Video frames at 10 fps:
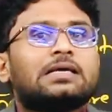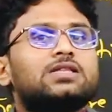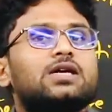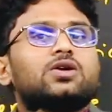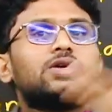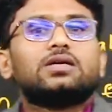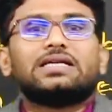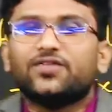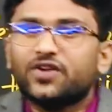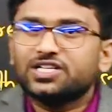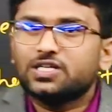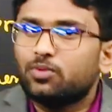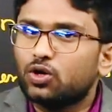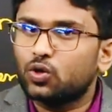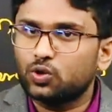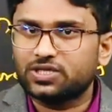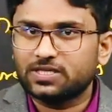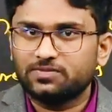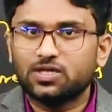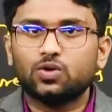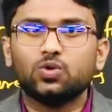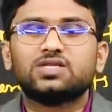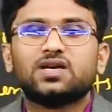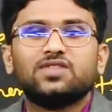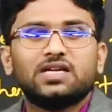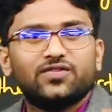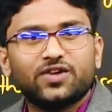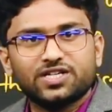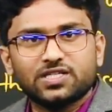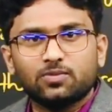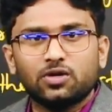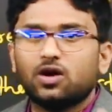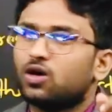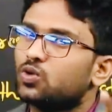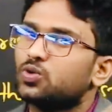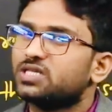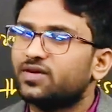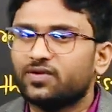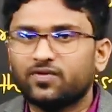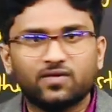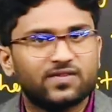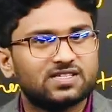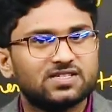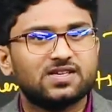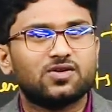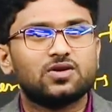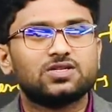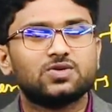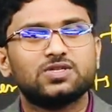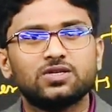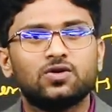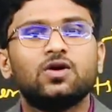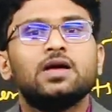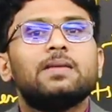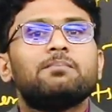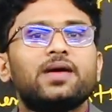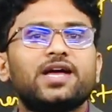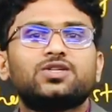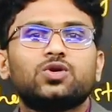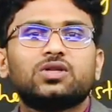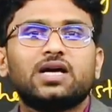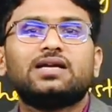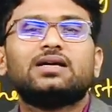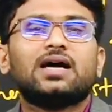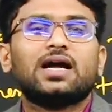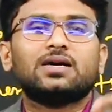the differentiable roots, the roots of the differentiable or roots of f of x is equals to 0, make sure that